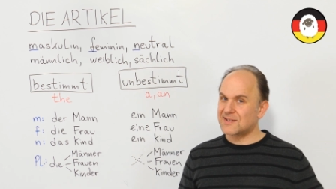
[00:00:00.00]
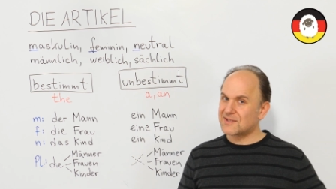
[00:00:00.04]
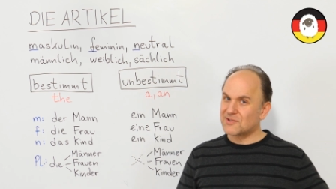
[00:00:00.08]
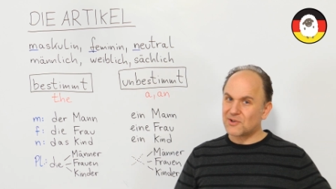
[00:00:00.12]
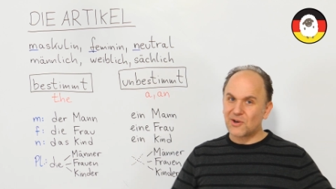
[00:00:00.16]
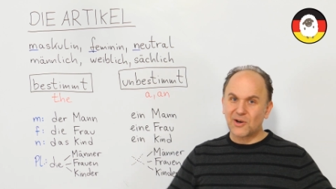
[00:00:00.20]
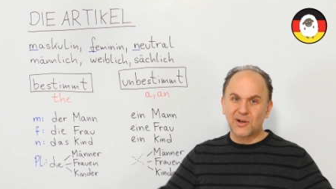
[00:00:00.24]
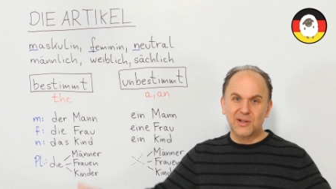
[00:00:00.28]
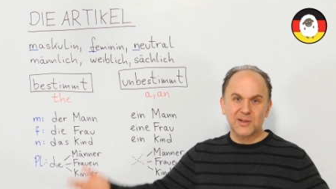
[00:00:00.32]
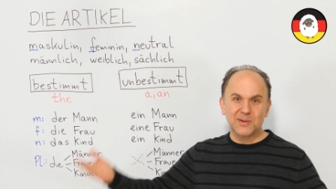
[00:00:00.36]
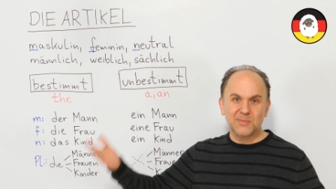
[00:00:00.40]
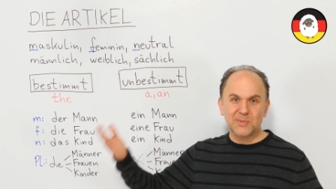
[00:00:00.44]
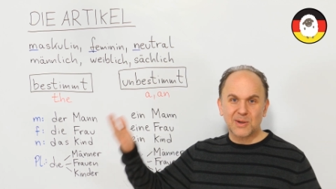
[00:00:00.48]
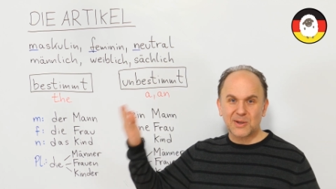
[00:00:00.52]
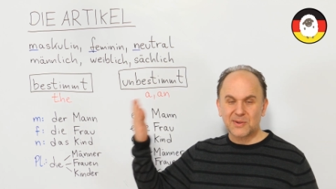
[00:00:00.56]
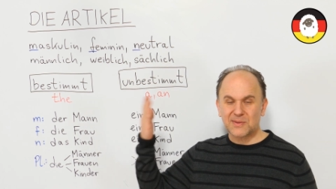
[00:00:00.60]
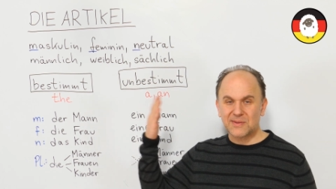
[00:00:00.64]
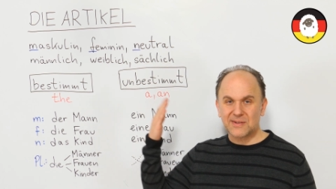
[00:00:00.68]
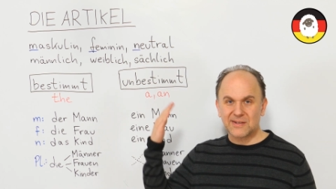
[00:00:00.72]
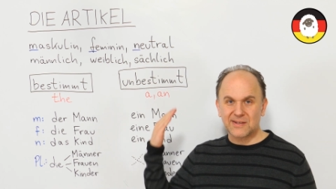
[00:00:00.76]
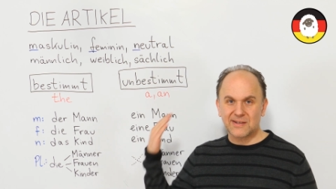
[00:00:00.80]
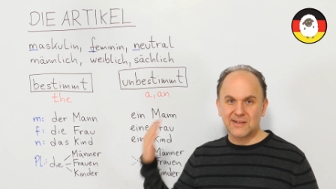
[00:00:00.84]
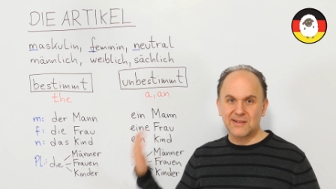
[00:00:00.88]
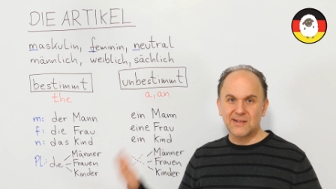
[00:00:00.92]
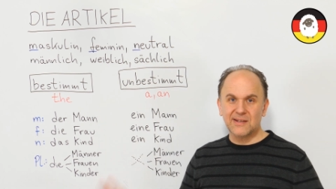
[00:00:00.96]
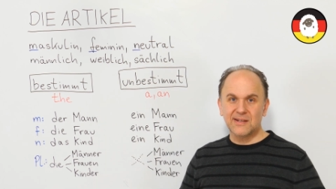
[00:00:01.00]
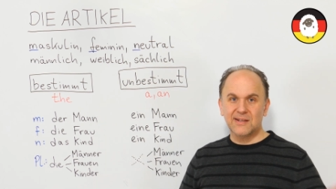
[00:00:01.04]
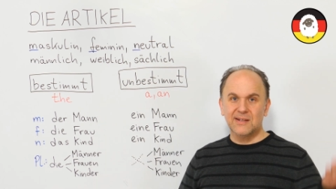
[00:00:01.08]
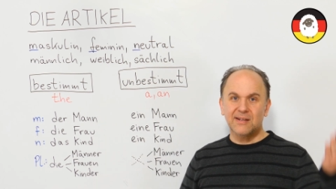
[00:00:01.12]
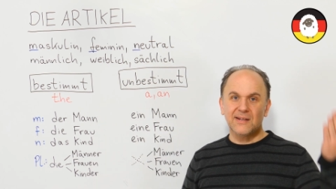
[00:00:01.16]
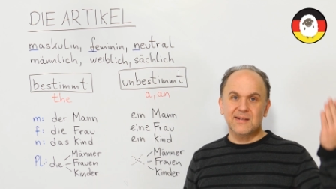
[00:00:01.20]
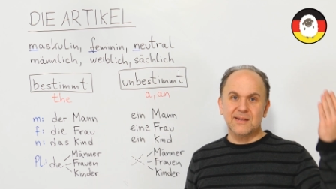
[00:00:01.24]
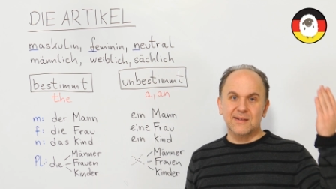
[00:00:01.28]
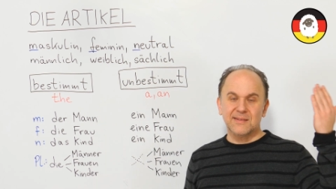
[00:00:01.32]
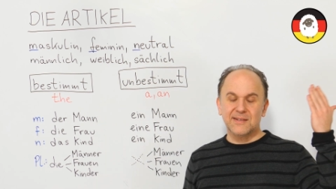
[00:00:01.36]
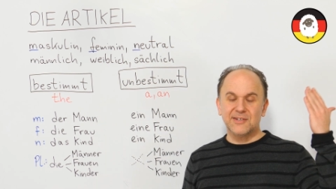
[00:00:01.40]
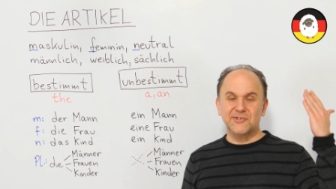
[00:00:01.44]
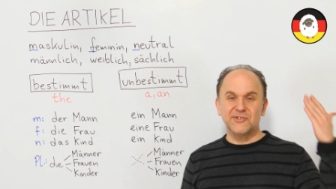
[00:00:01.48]
It's all about the
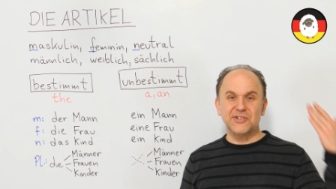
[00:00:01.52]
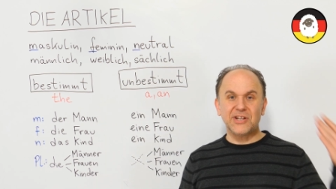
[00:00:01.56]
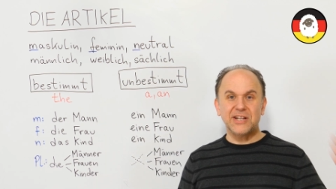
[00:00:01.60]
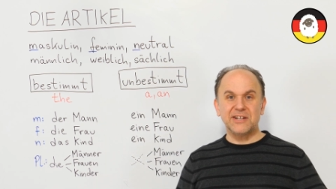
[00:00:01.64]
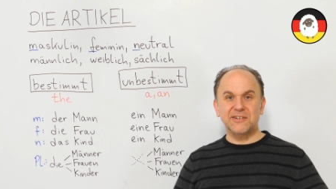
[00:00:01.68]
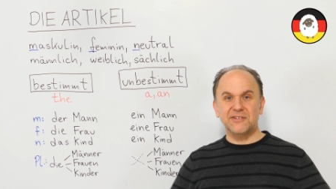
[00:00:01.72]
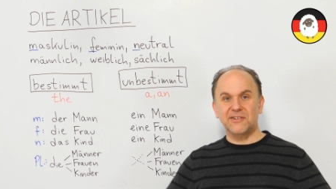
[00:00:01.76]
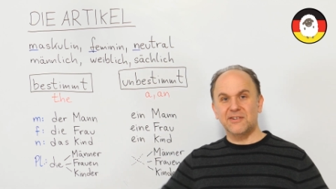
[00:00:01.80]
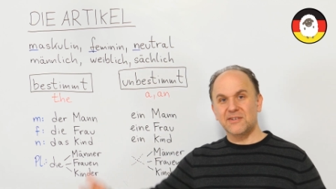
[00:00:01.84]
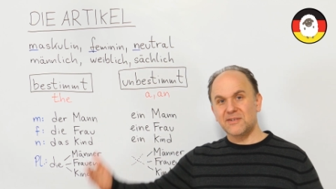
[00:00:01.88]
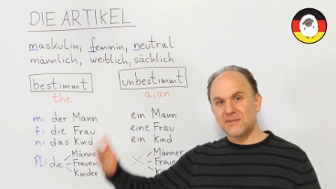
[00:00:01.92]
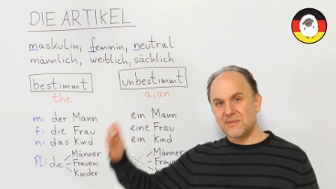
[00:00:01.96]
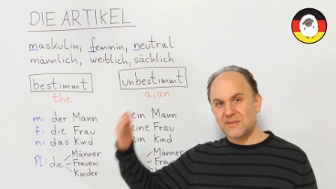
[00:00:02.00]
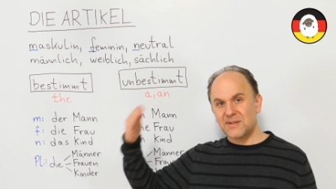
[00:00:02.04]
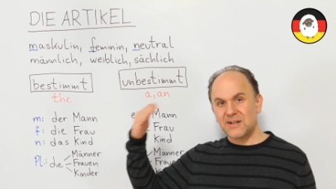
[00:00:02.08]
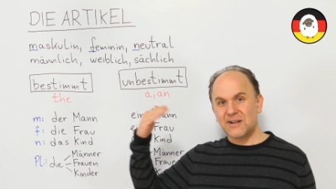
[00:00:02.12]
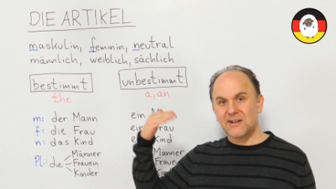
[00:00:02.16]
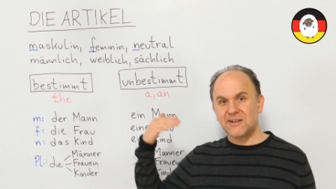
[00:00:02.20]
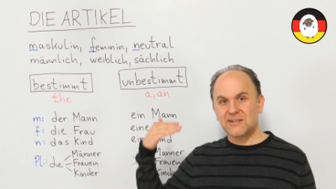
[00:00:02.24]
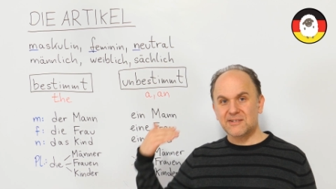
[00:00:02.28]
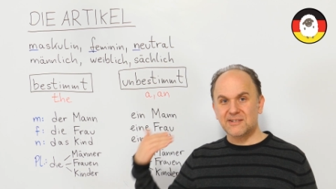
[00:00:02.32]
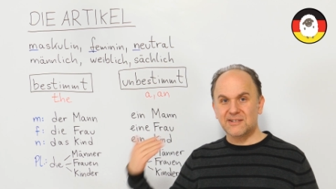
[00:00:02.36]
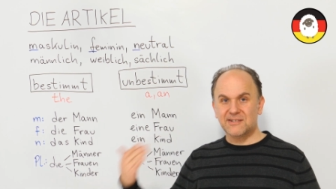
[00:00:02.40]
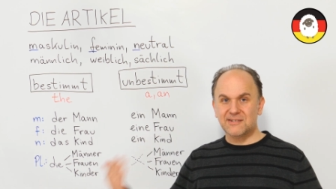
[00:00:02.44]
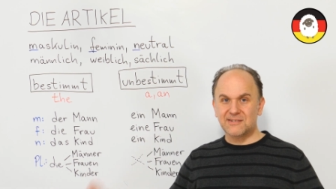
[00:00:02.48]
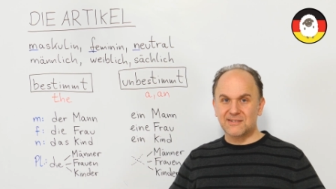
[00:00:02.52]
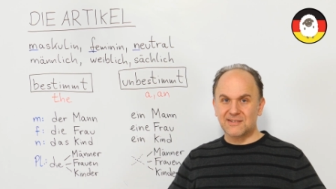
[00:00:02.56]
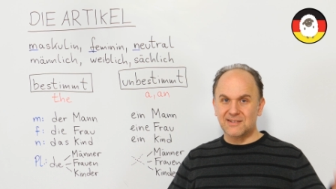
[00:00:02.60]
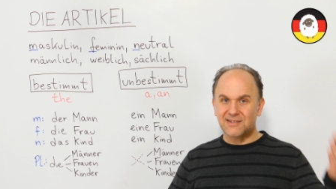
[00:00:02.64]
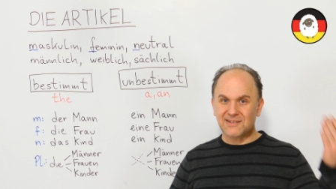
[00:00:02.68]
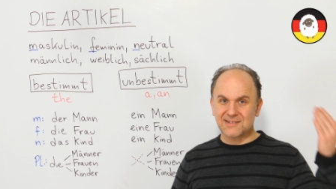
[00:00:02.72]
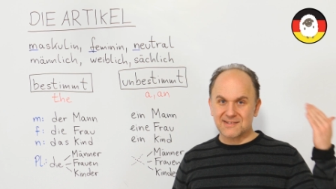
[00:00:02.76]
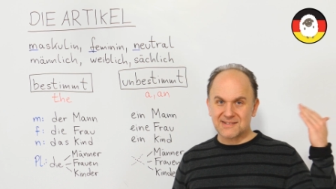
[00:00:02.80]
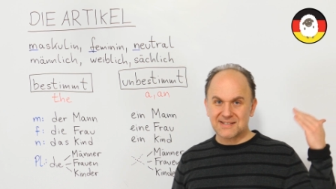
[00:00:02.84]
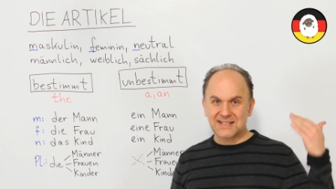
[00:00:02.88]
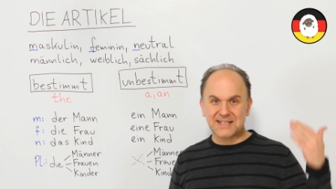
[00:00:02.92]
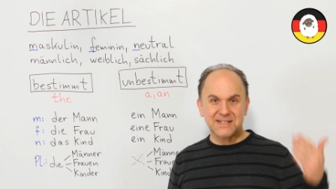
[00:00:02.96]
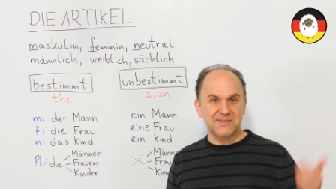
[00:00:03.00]
gender, the
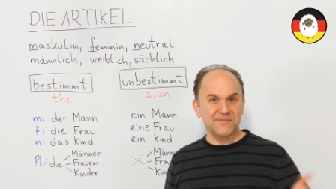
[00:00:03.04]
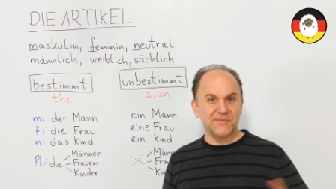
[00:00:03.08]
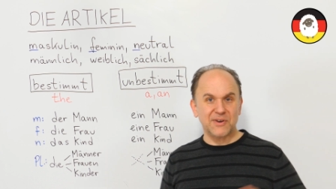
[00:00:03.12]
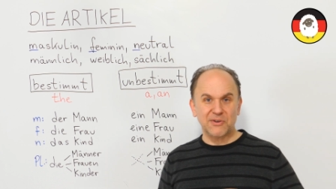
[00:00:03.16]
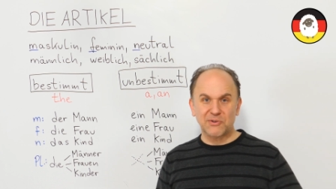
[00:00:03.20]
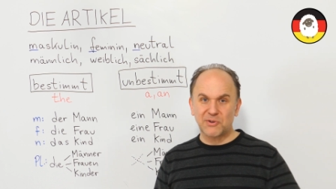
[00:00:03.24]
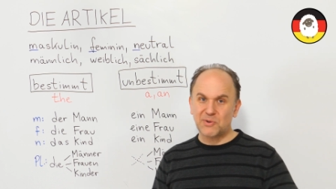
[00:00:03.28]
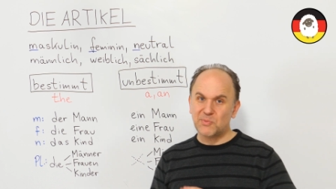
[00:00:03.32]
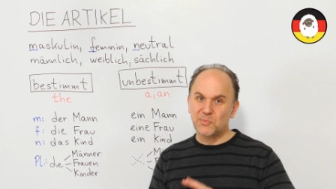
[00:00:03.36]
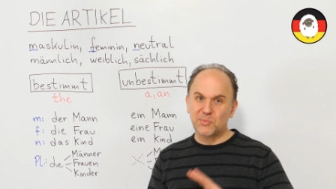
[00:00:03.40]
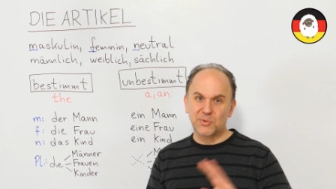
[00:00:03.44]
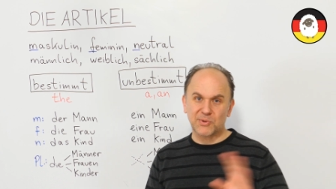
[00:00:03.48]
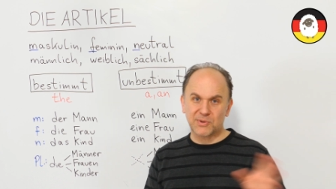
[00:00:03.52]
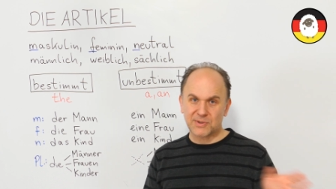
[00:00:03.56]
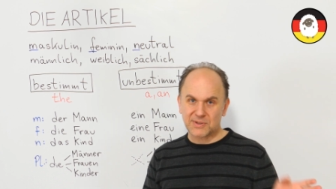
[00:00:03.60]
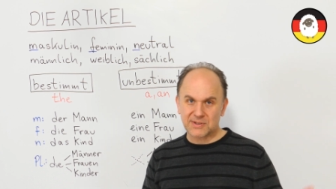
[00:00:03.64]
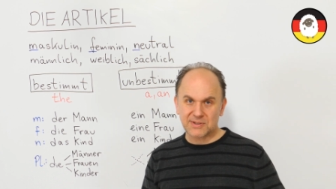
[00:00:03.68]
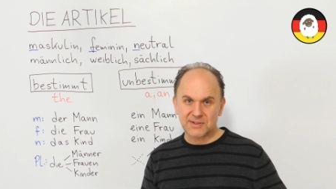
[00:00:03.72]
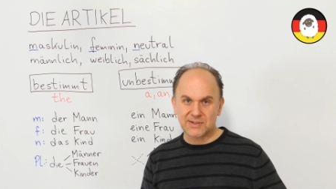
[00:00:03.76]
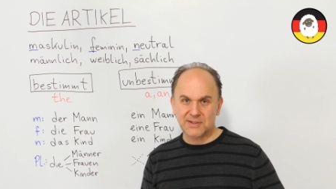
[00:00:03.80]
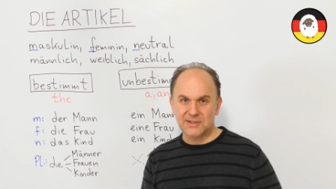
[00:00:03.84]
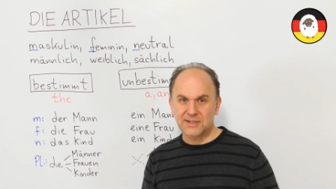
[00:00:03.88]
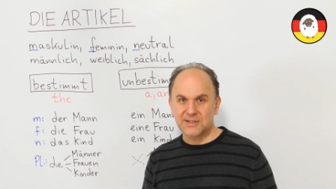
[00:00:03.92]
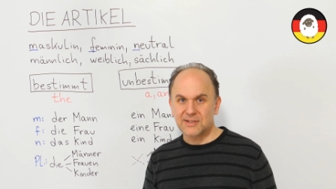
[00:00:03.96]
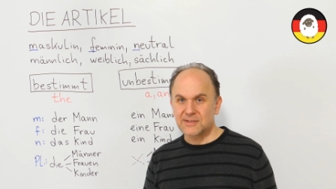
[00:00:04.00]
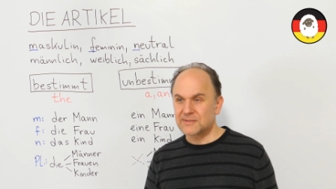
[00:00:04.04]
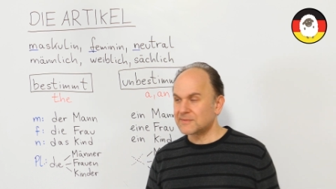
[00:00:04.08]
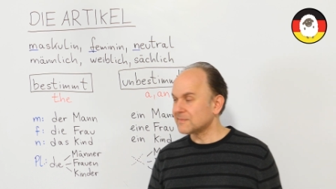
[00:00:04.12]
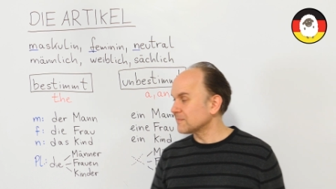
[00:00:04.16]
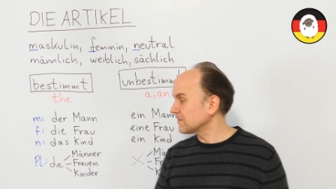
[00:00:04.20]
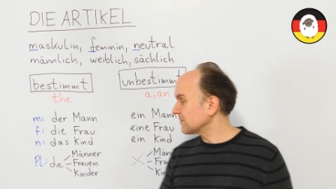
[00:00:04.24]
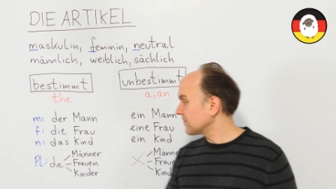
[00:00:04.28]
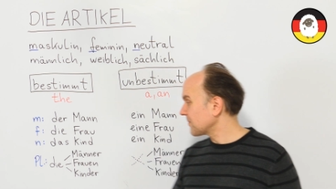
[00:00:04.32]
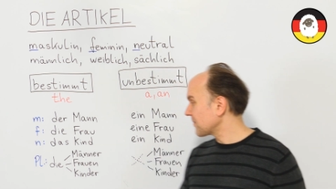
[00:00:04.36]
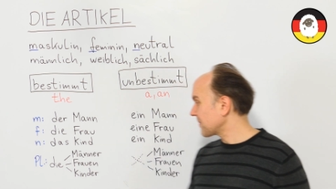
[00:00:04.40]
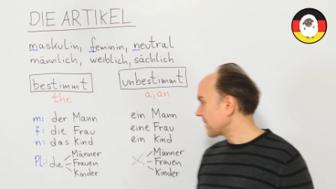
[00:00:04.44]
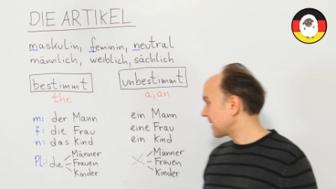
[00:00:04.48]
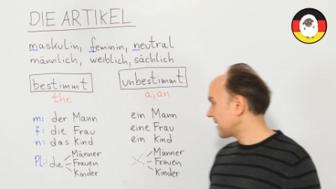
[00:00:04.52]
articles. It's very important.
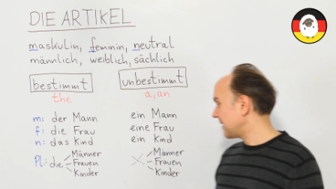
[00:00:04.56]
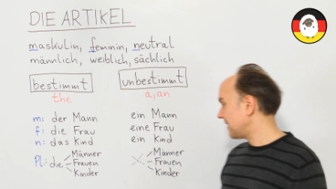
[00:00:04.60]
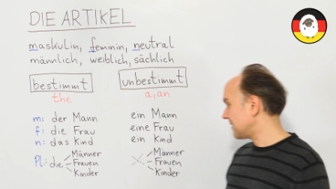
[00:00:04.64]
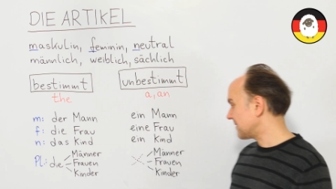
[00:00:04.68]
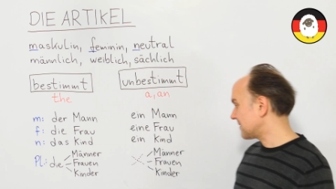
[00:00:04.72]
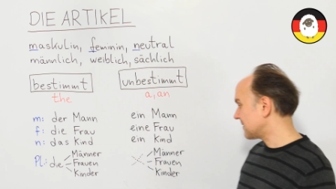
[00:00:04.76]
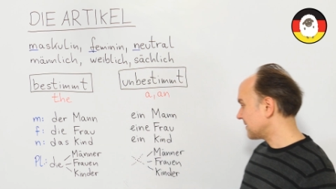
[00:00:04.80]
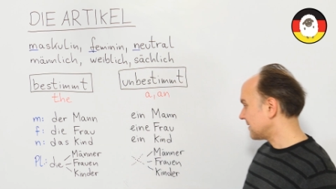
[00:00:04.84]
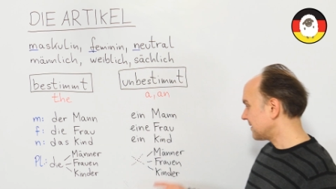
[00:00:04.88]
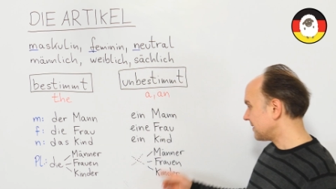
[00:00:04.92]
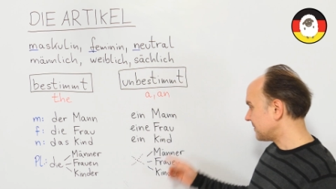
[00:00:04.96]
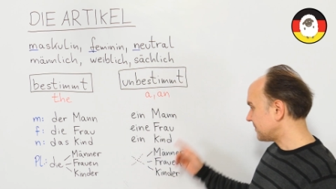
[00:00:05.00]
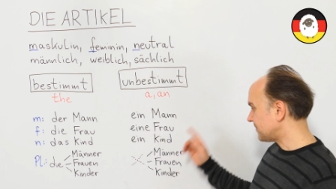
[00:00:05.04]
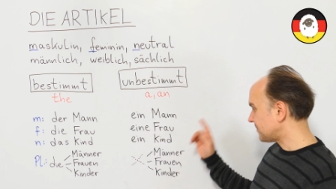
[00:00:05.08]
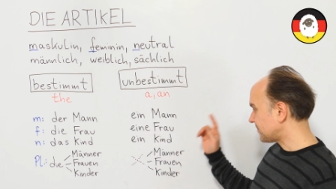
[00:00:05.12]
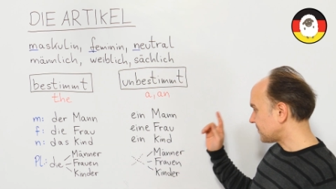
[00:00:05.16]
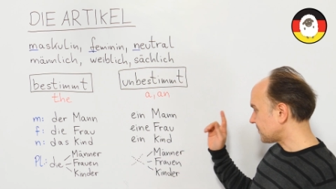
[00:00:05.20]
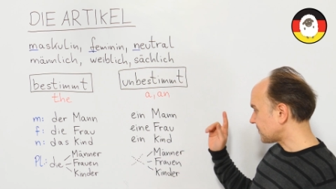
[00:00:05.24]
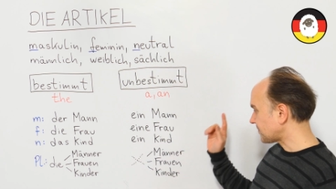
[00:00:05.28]
Yes.